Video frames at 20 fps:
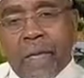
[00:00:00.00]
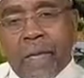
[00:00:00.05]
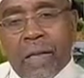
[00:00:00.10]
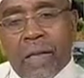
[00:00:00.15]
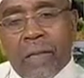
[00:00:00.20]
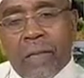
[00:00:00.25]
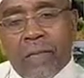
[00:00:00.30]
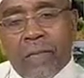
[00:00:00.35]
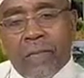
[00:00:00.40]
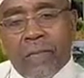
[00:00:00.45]

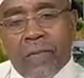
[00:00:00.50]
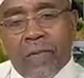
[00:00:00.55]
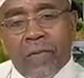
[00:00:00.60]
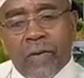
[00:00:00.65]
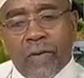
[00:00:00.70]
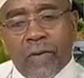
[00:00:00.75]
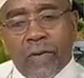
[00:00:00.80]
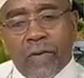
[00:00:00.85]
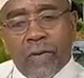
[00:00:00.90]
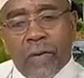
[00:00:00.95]
Uh,
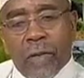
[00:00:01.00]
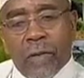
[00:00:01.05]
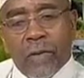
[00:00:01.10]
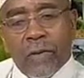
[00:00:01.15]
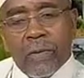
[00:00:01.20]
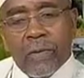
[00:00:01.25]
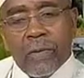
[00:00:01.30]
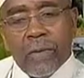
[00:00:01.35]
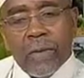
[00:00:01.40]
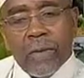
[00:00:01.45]
first of
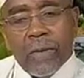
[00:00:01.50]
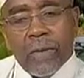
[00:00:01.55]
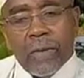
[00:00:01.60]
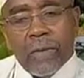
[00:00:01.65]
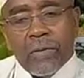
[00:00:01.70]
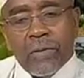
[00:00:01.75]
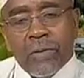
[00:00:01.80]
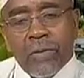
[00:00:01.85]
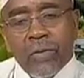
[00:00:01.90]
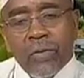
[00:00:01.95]
all, uh,
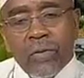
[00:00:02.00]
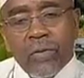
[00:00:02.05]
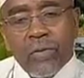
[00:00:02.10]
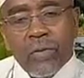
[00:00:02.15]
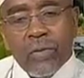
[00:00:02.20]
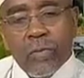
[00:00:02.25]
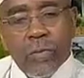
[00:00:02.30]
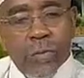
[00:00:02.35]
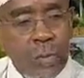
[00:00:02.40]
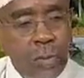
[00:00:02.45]
there are
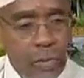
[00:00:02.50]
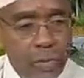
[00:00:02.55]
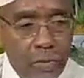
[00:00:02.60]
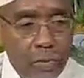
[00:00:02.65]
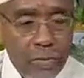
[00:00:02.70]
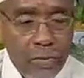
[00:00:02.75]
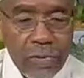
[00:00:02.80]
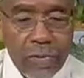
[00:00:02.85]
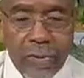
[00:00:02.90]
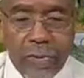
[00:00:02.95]
two
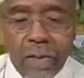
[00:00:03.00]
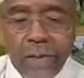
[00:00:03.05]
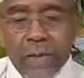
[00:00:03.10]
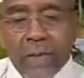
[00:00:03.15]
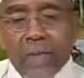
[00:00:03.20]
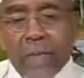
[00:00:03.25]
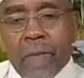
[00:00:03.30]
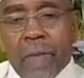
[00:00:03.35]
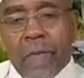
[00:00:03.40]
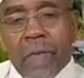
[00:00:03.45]
worlds
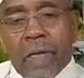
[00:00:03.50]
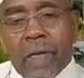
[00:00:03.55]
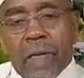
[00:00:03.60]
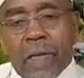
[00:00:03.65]
here.